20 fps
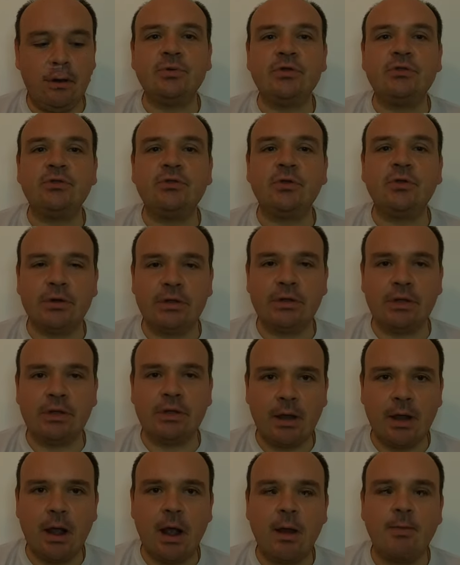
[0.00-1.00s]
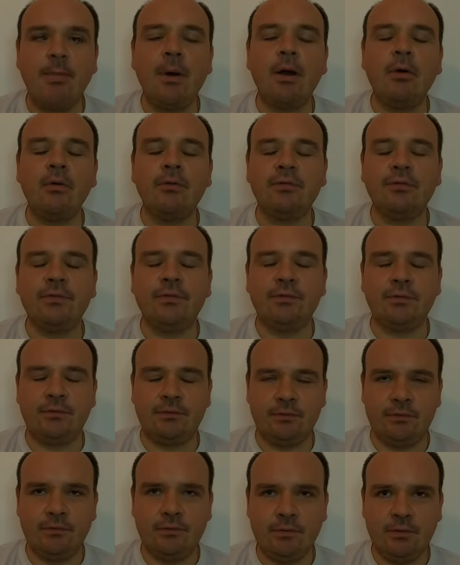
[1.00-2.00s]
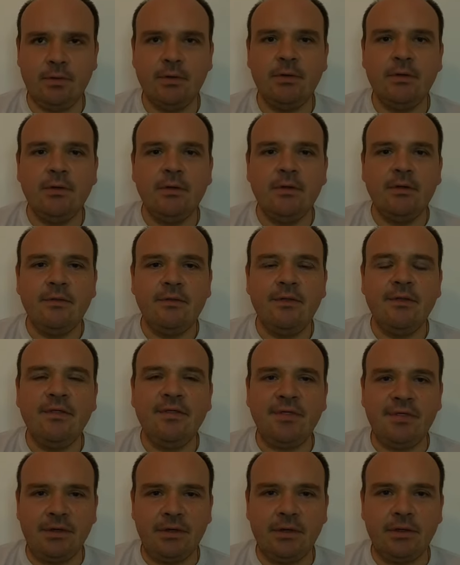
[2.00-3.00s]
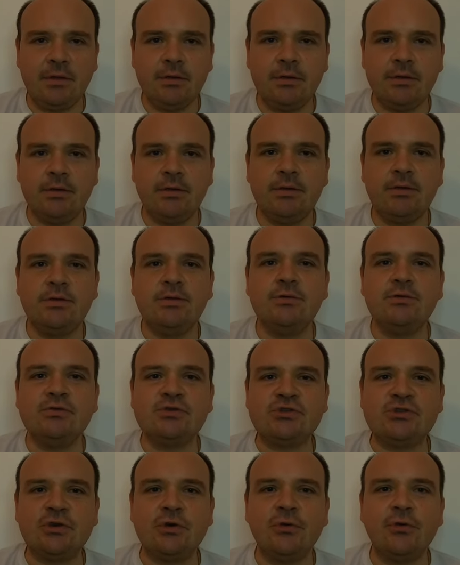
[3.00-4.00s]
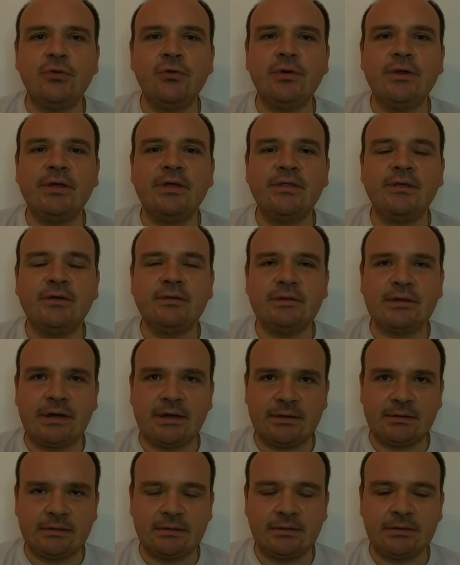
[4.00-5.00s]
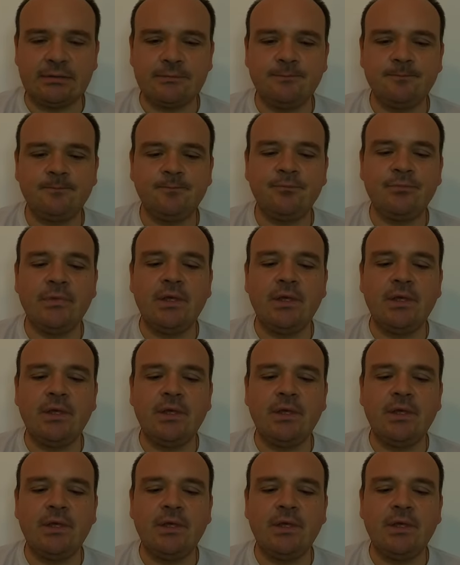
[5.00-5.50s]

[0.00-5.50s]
to be talking about the thing you saw in the title